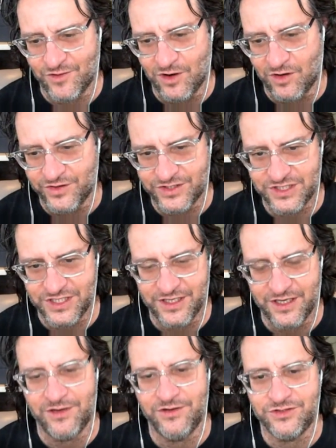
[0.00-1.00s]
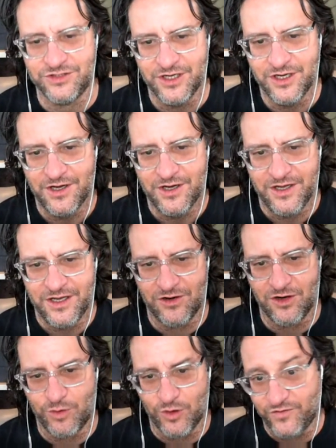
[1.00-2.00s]
the CEOs in our
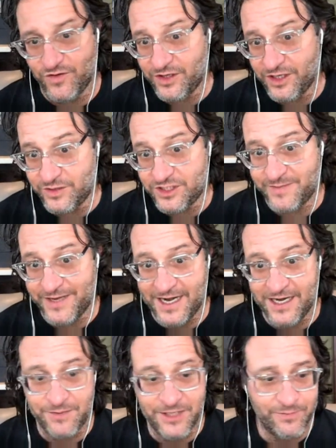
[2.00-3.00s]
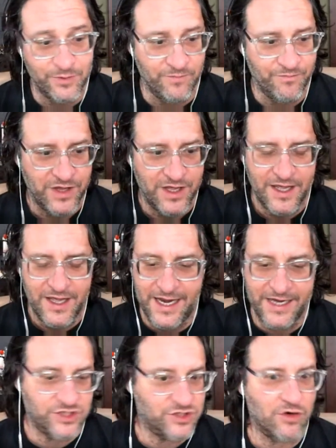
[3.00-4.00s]
portfolio, which is about 80 people. And
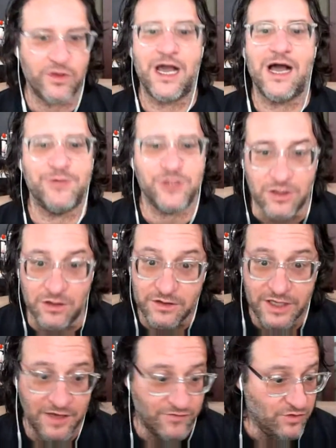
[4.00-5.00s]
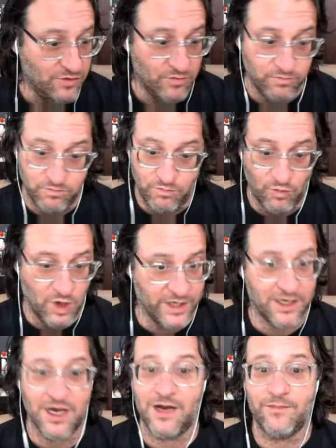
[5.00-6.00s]
it's totally optional. If you want to
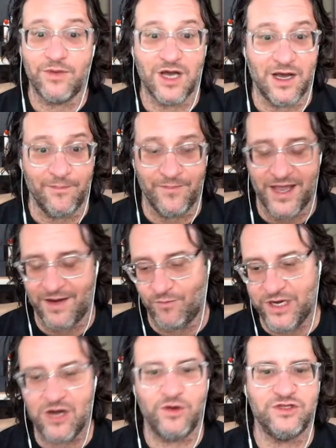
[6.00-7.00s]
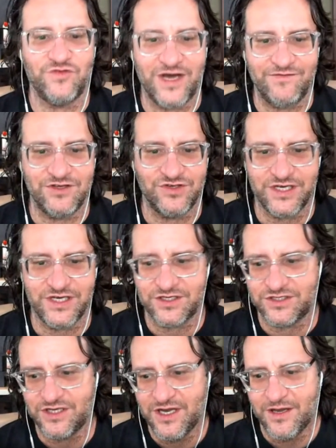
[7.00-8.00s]
come. And we know it's 5 to
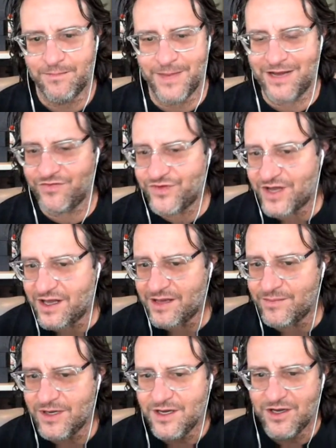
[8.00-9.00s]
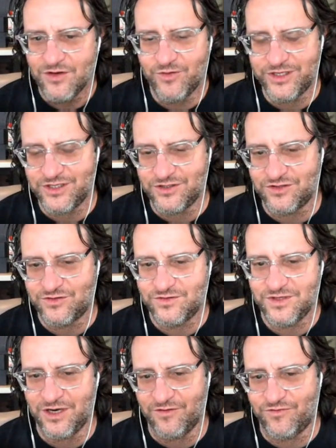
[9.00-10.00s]
6 Mountain Time, which is,
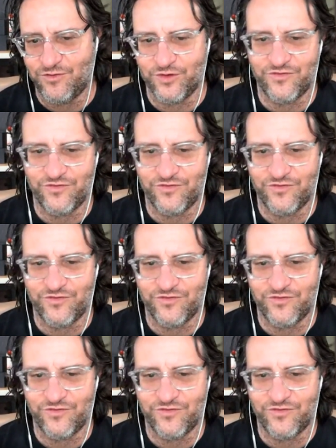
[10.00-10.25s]
4 to 5